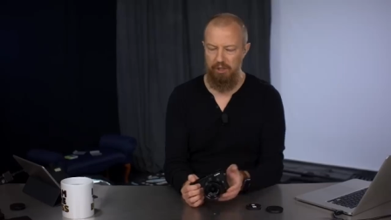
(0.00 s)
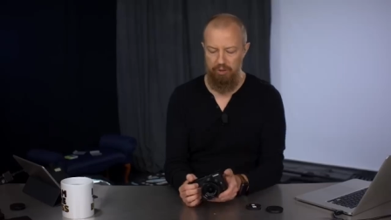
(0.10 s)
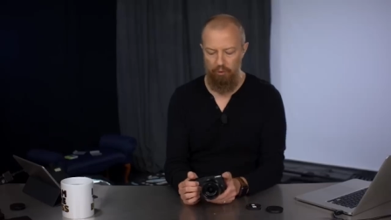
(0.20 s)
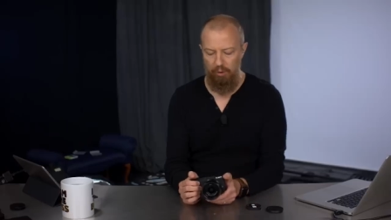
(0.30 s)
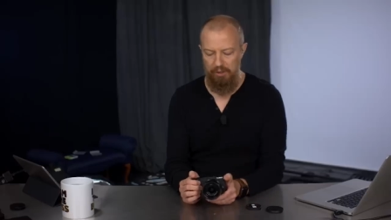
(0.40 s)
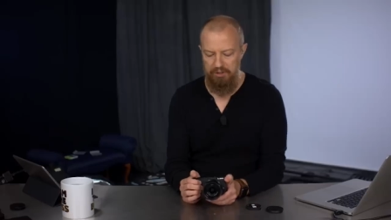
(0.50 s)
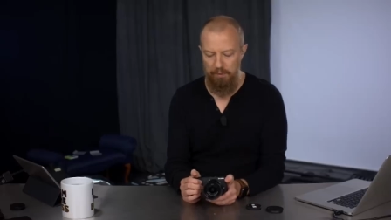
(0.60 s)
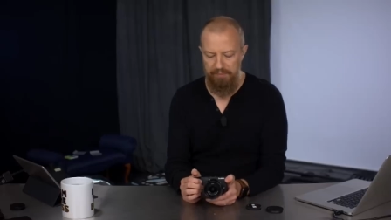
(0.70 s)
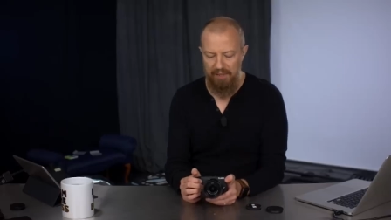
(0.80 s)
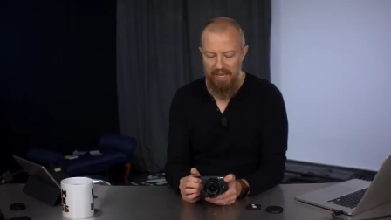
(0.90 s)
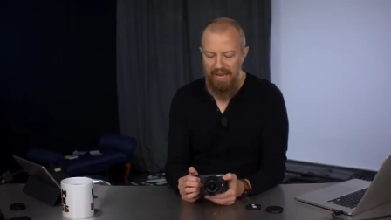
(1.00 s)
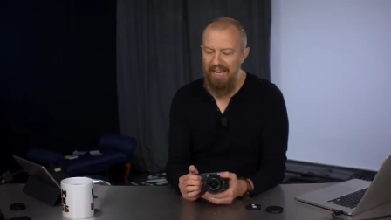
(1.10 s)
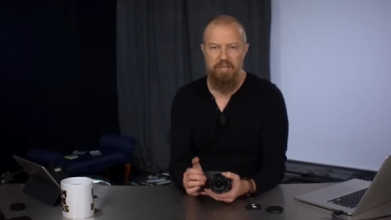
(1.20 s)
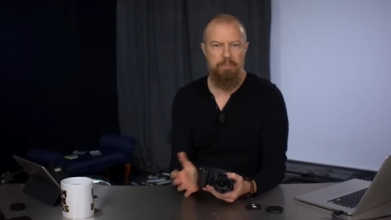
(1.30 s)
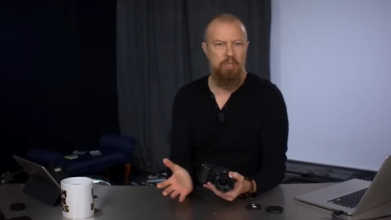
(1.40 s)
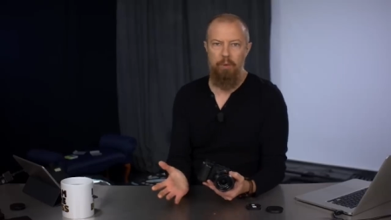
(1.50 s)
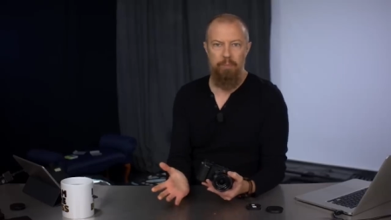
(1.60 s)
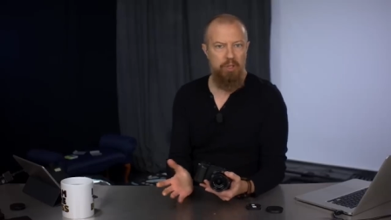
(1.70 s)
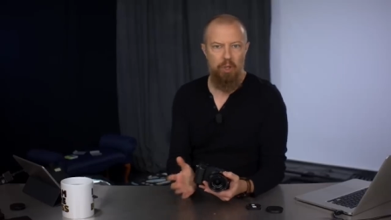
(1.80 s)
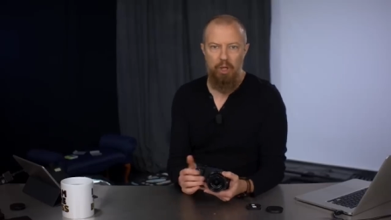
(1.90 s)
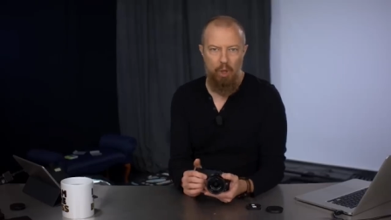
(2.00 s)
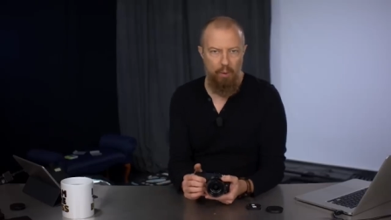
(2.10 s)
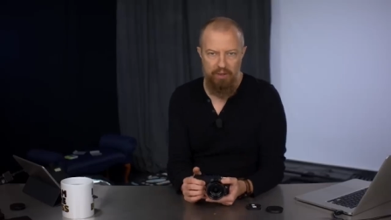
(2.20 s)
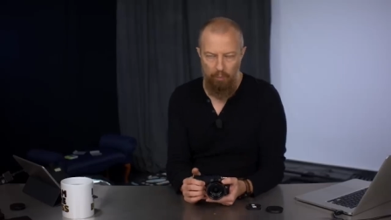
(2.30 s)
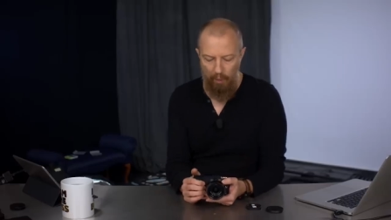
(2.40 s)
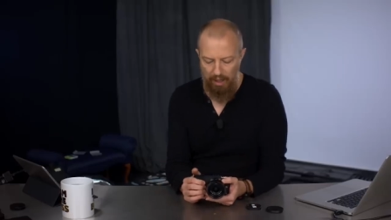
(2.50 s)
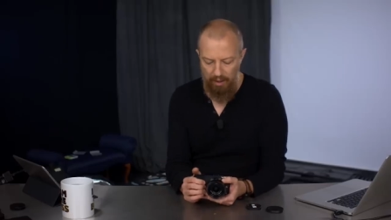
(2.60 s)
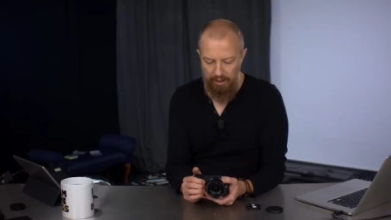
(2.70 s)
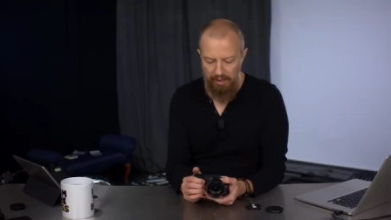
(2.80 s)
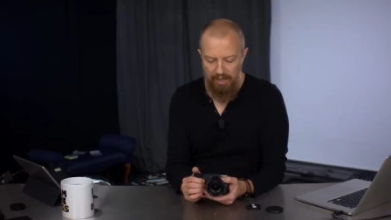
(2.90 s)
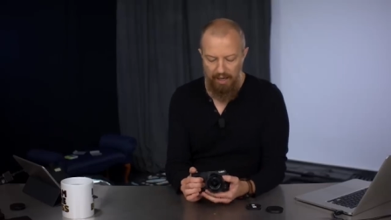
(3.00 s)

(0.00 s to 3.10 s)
to control it. So it's up to you. You can go either way on it.